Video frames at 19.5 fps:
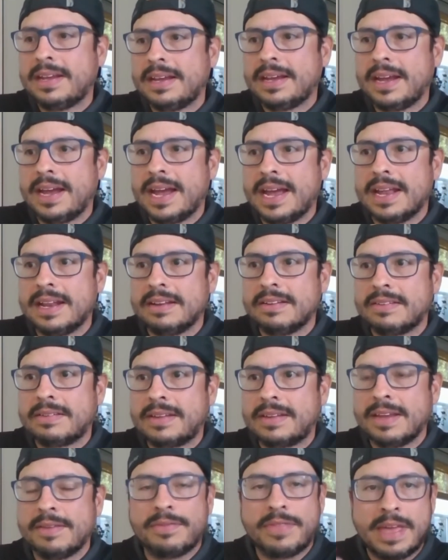and
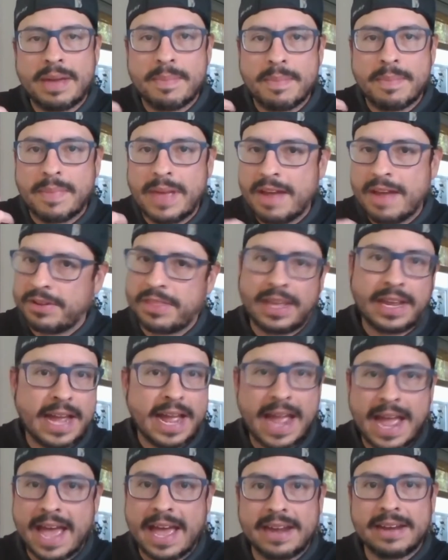give them everything I
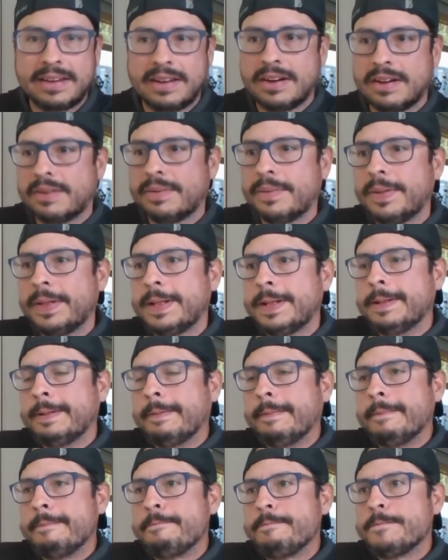had, you know.
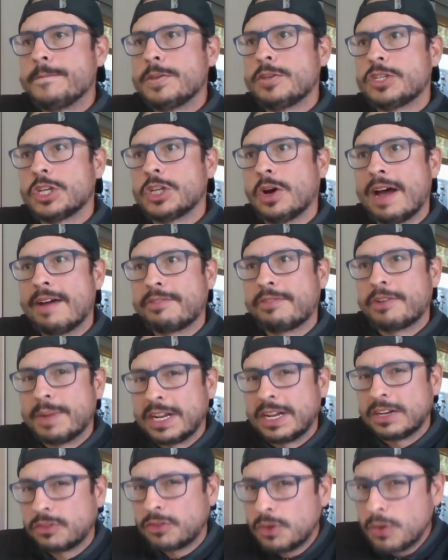So after
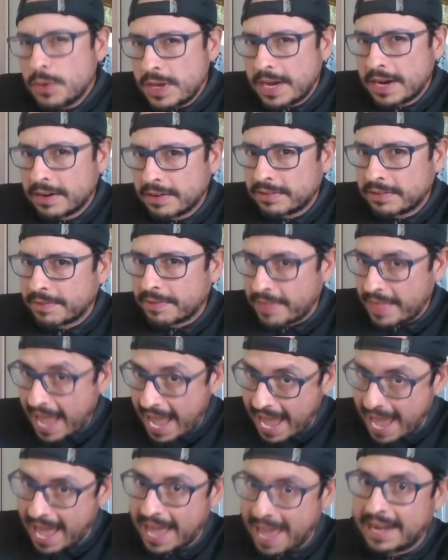about 2 years of
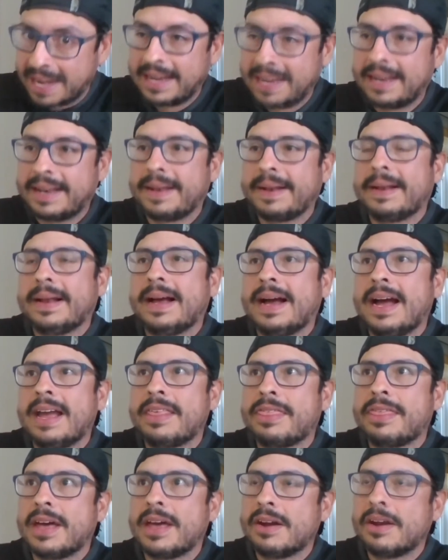that, I
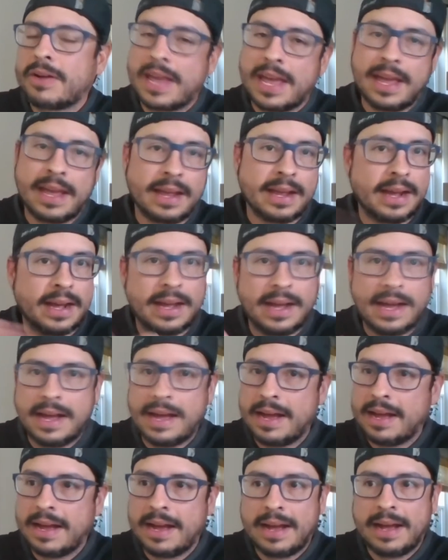thought, okay,
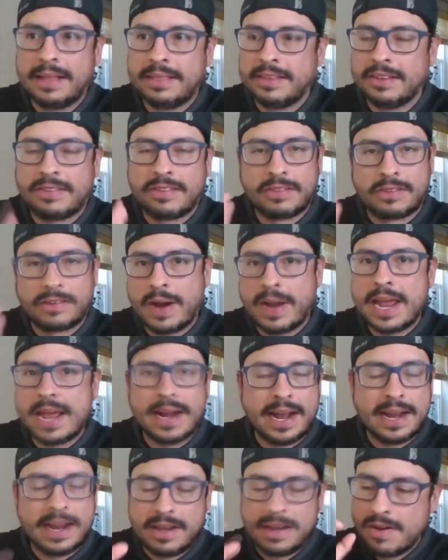this is great.
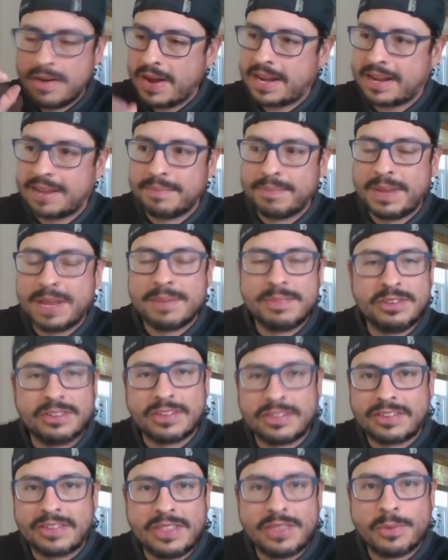I know I can be a
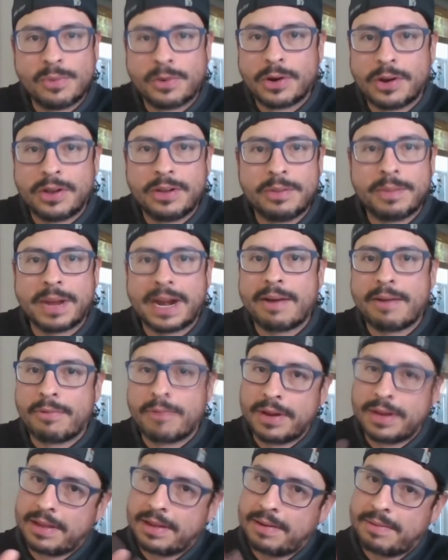musician in the world, but I
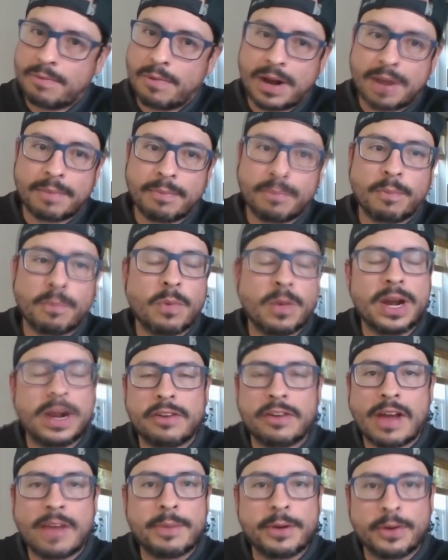really want to win a
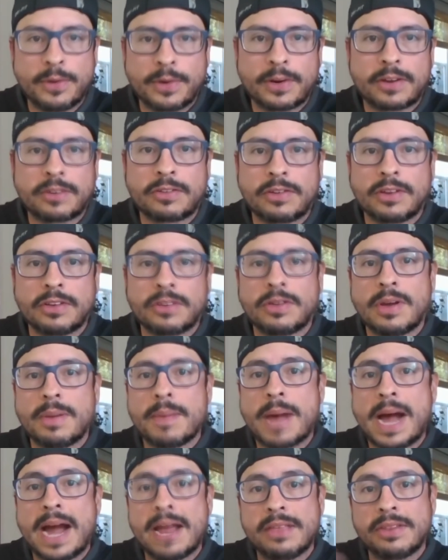job in an orchestra. So
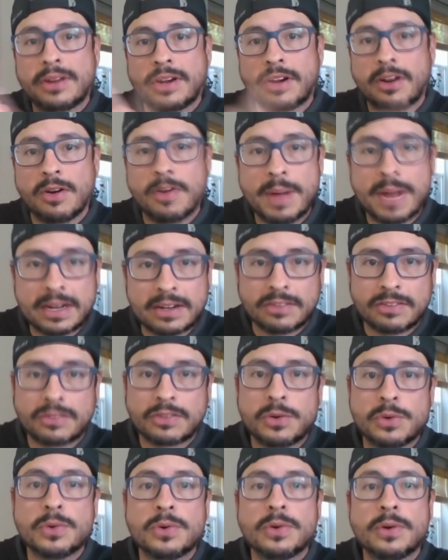I'm either going to go back to
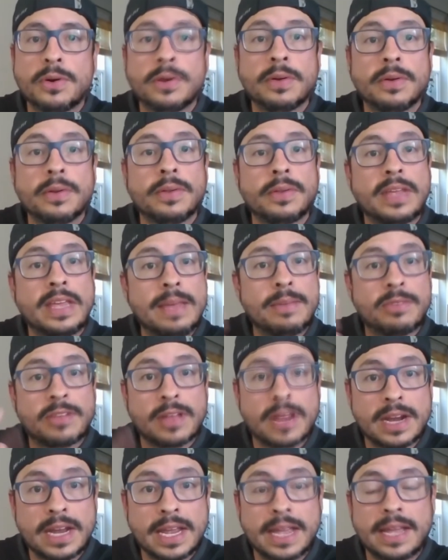school, keep
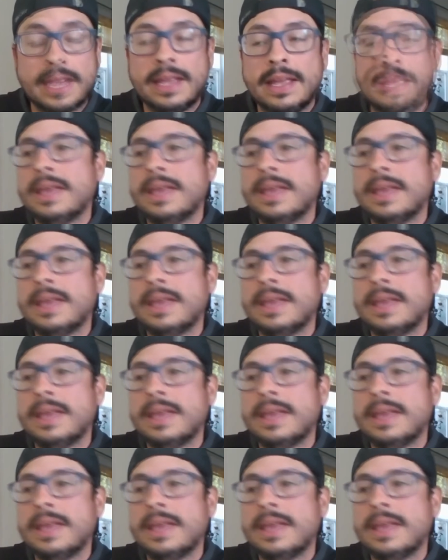studying,